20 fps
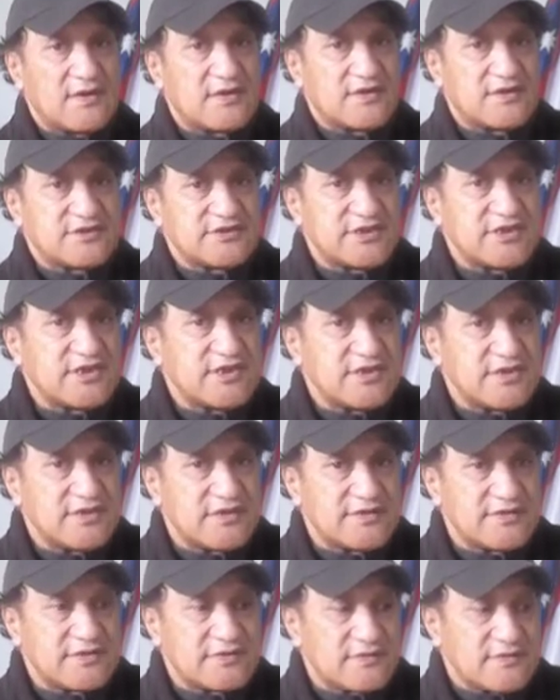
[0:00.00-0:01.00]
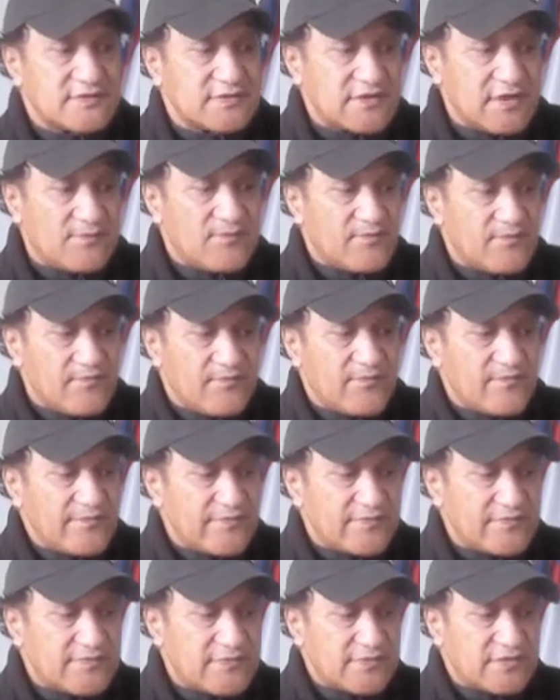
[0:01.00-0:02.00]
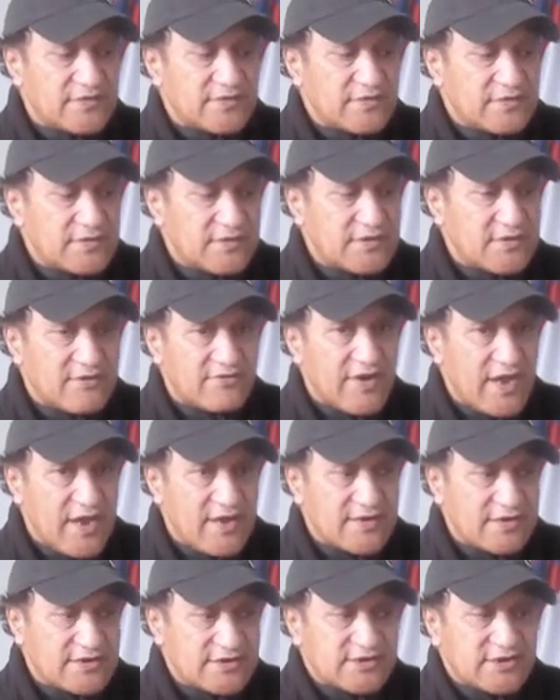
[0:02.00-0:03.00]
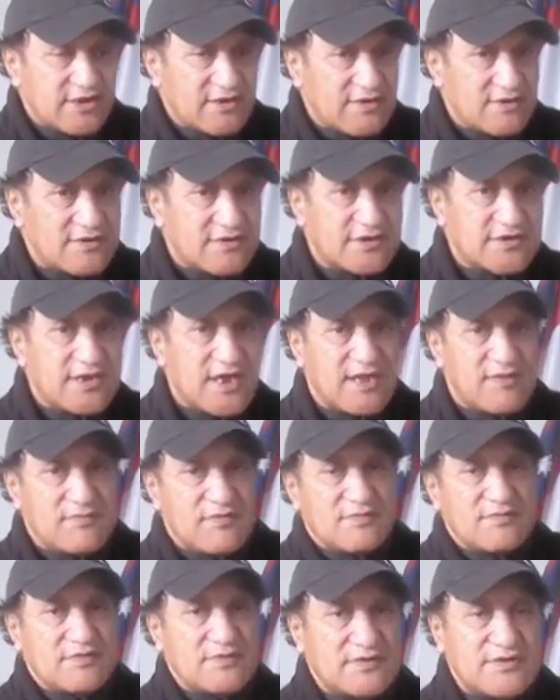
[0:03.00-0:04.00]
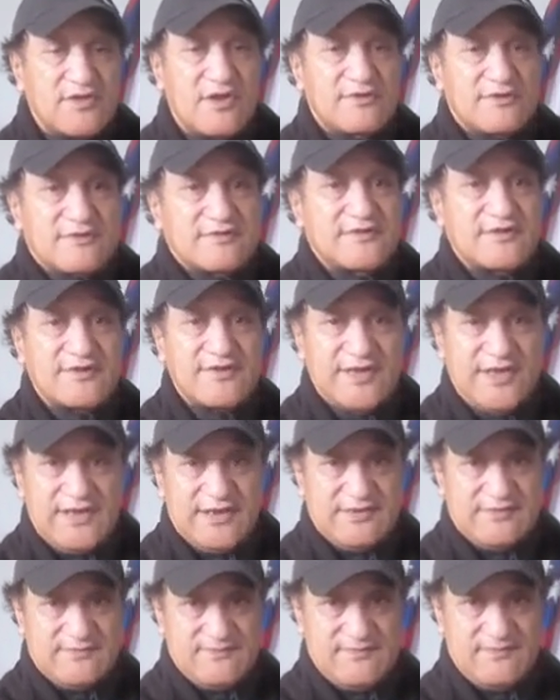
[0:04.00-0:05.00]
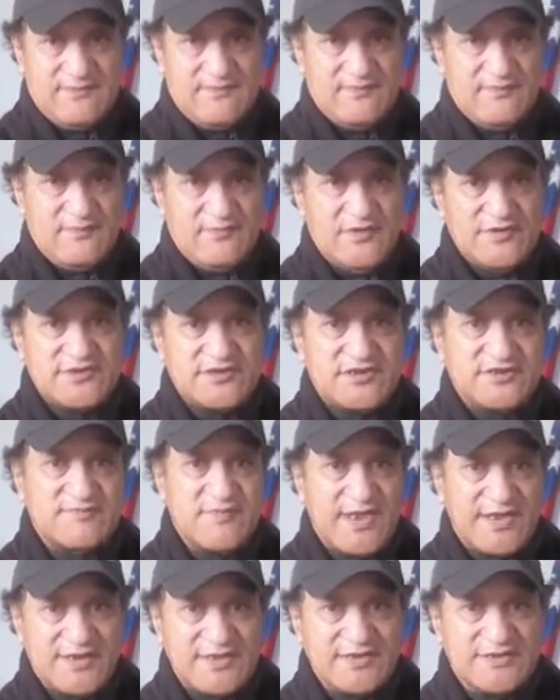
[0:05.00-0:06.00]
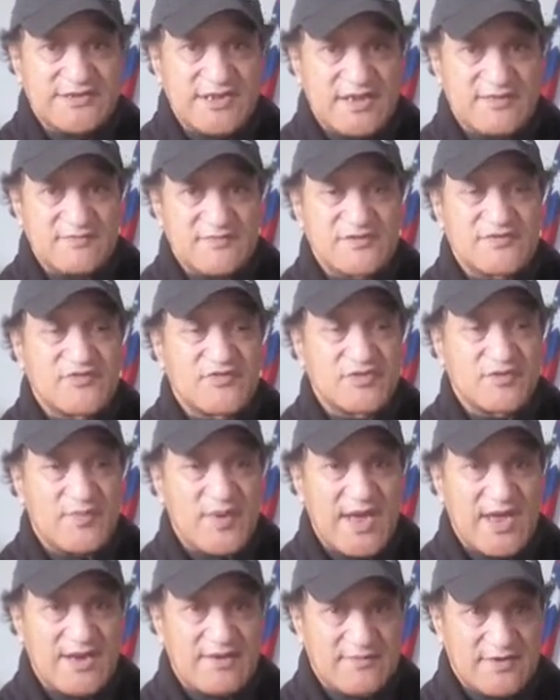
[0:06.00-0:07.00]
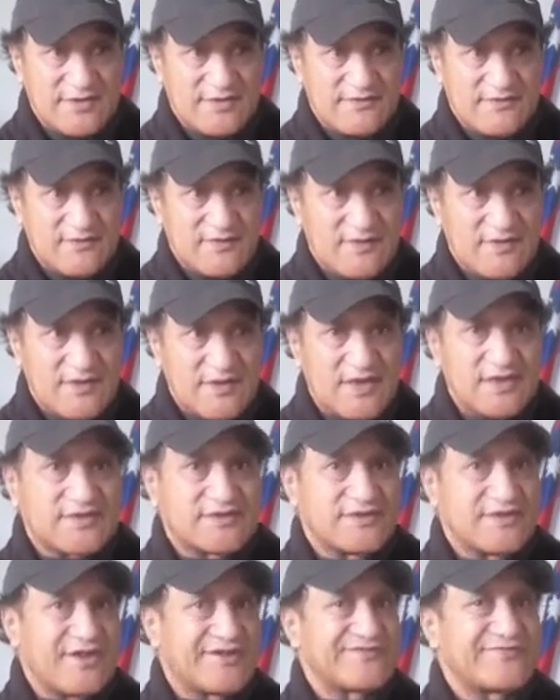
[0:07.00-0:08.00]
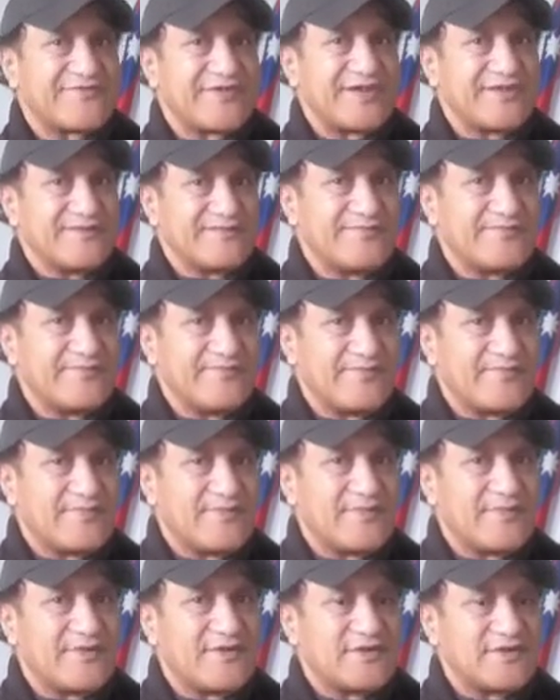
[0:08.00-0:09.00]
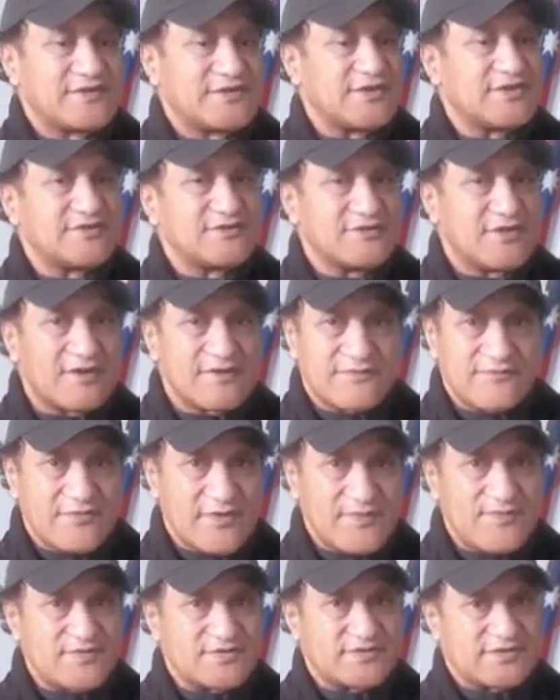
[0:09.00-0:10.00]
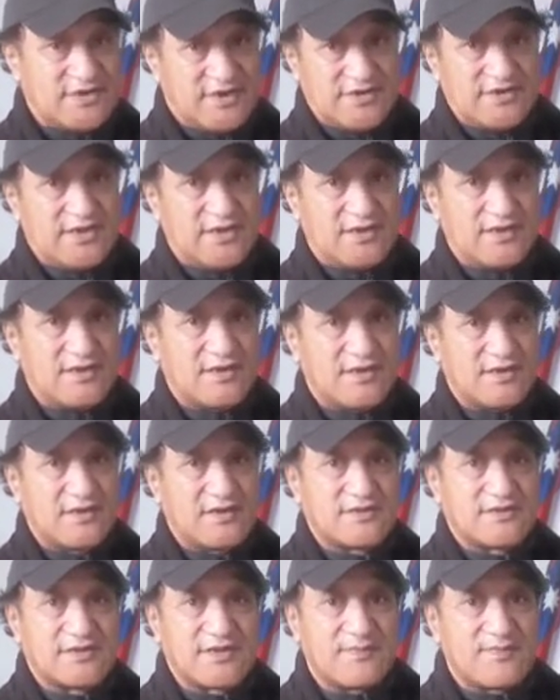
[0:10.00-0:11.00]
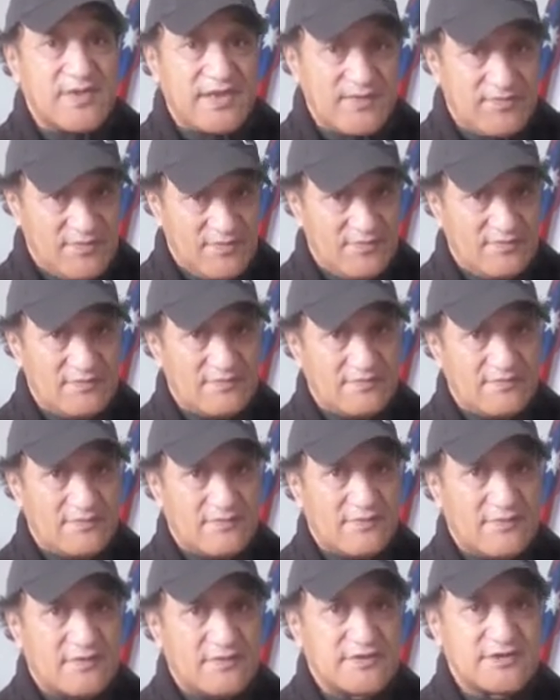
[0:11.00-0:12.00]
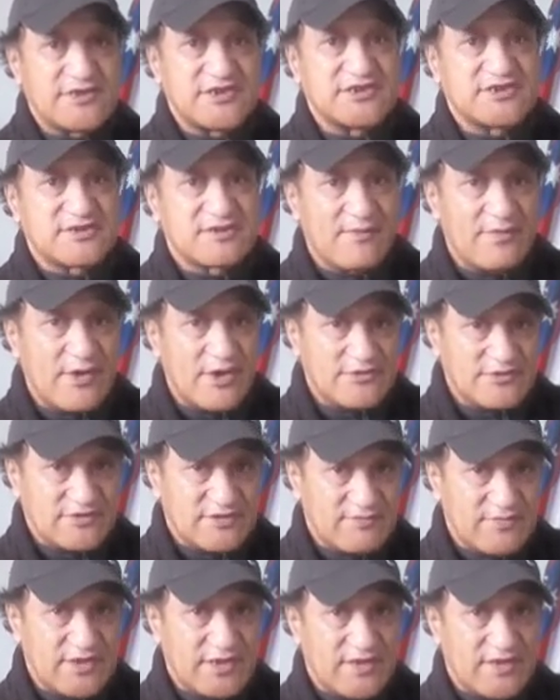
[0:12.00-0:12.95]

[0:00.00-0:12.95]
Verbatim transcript: she the crown is sitting on a table, not on her head, when she's making statements for the parliament. It's not real. She's not representing the people she's supposed to be.